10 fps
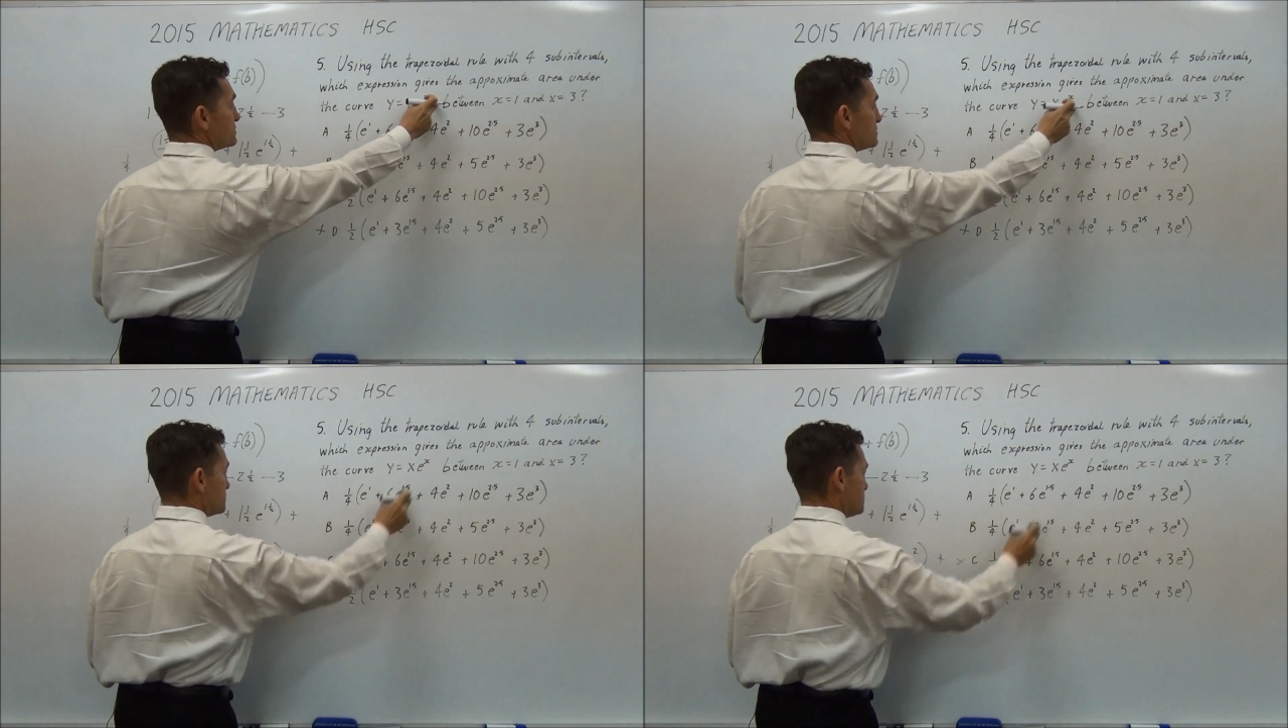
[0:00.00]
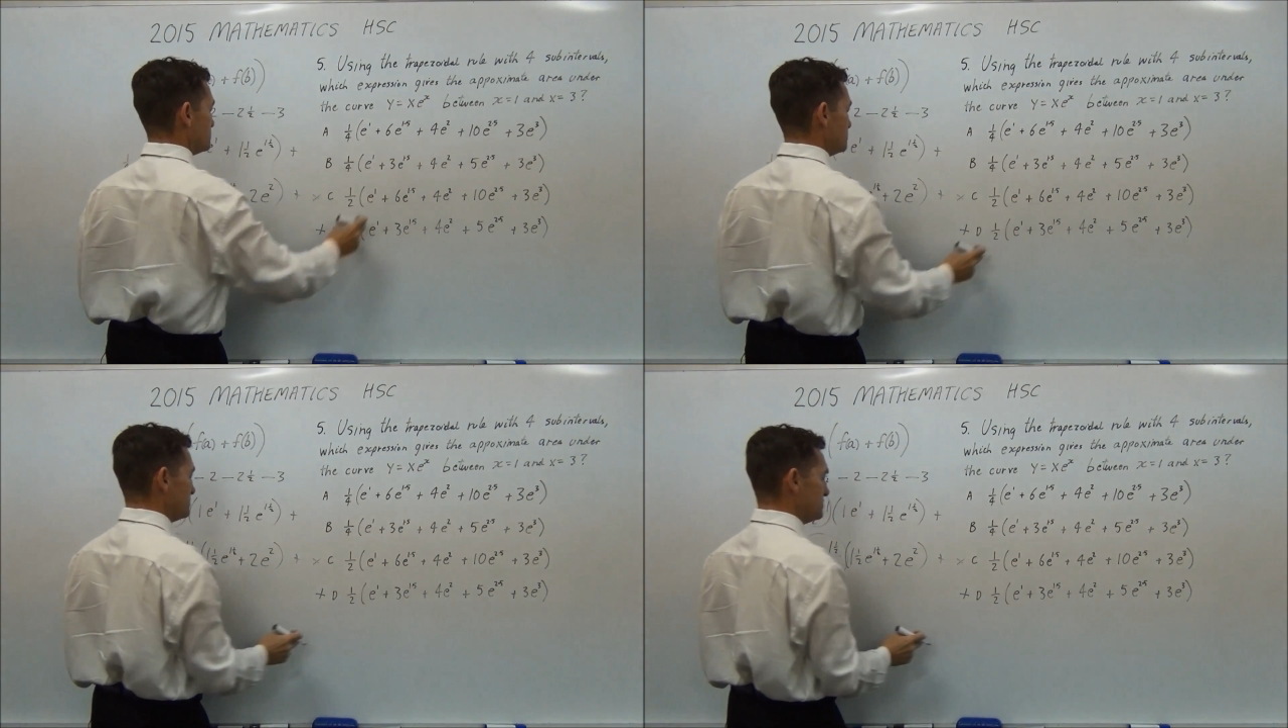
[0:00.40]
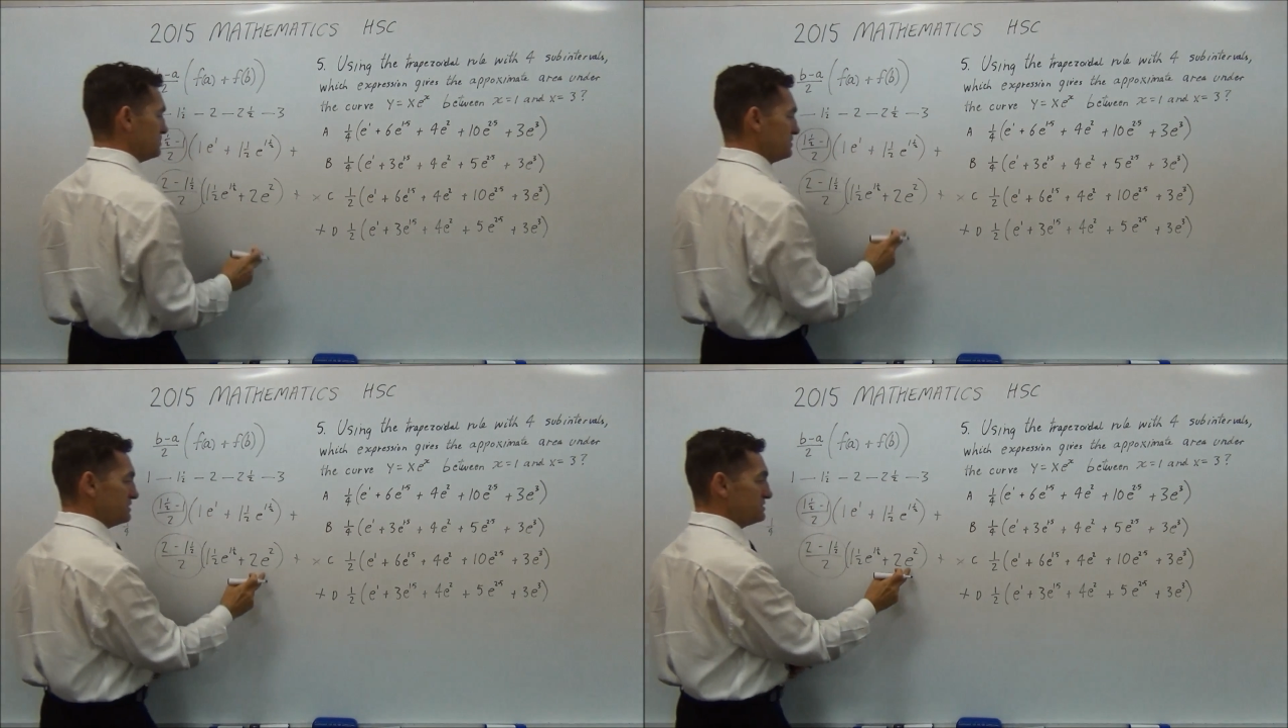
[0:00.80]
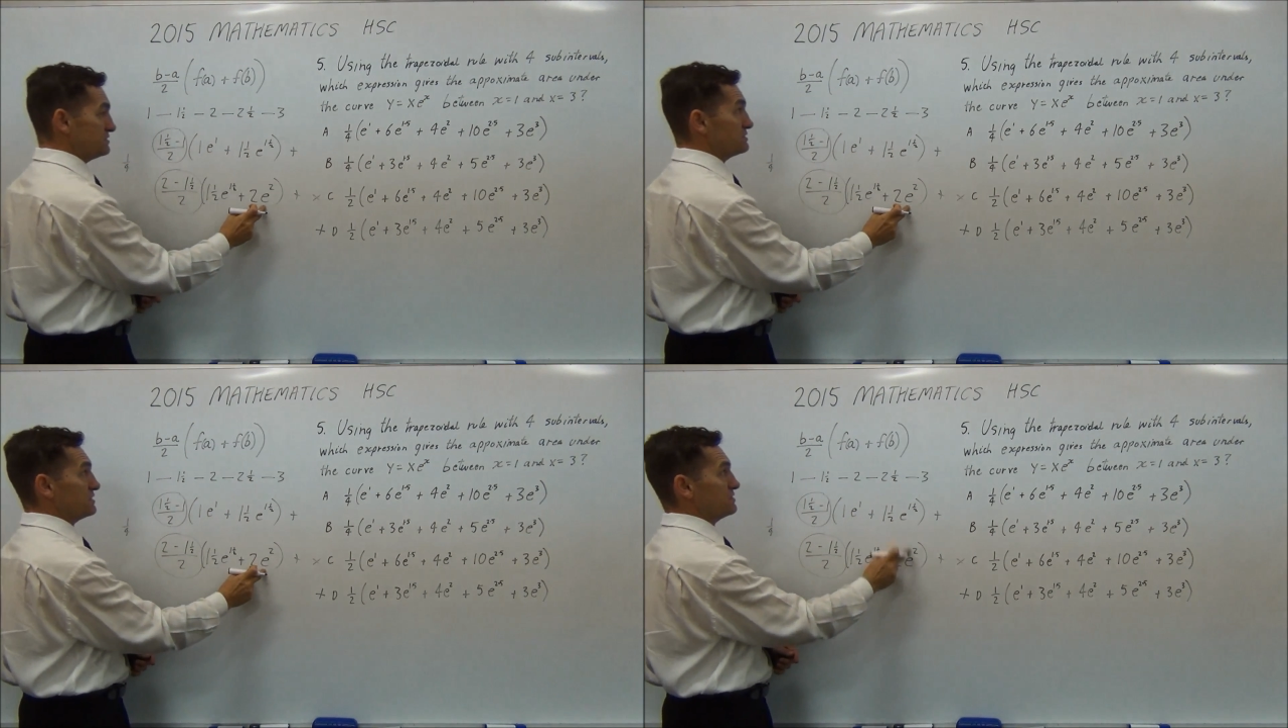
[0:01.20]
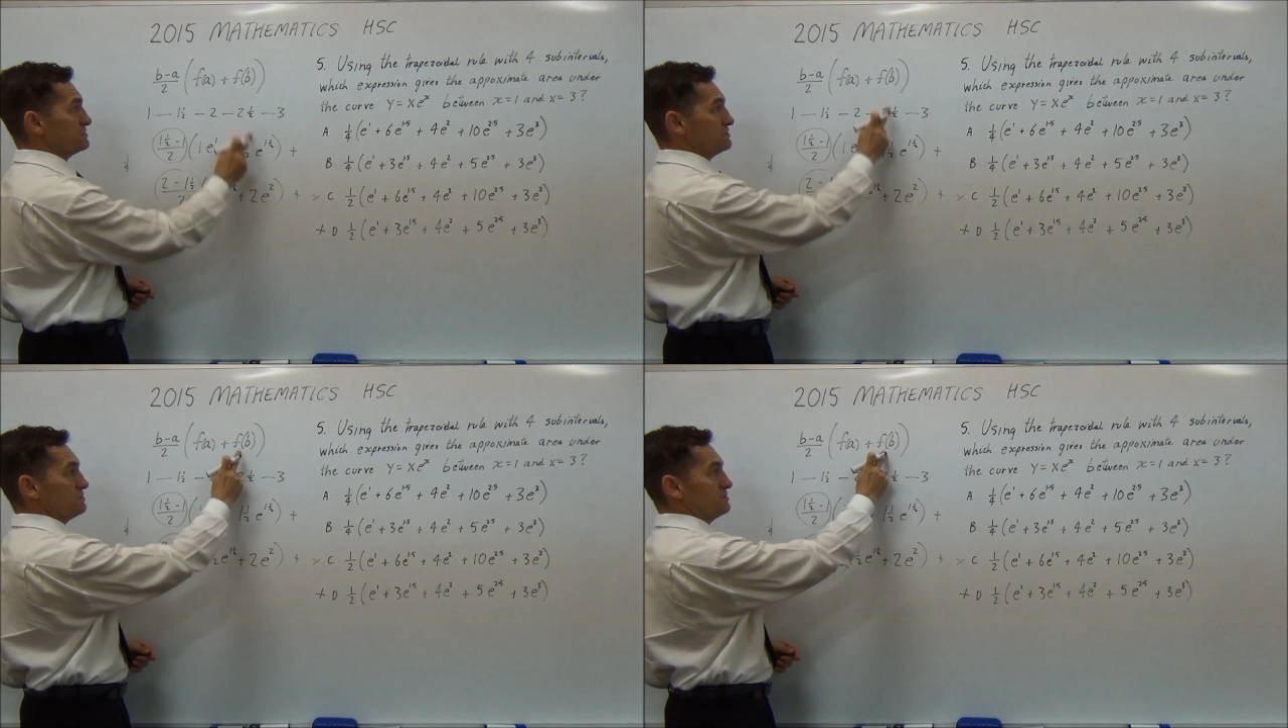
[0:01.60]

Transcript: to the 2, and that's your second term,